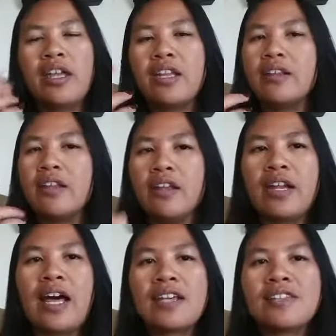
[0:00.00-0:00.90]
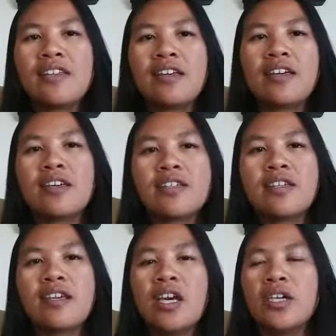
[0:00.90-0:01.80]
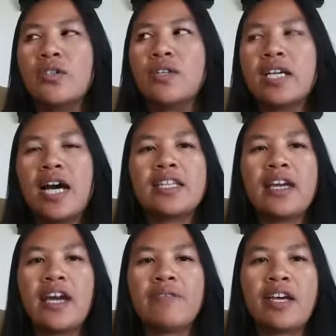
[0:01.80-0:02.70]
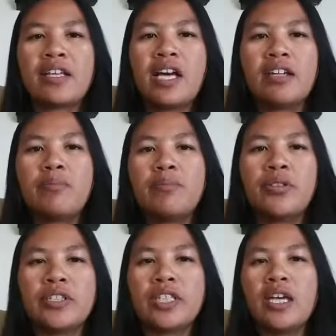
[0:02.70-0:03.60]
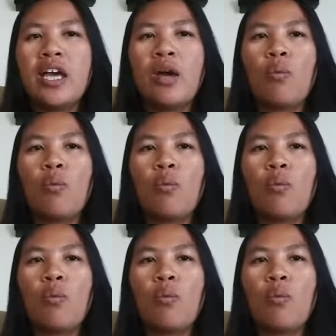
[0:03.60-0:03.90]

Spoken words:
and the last thing is you got to have that accountability.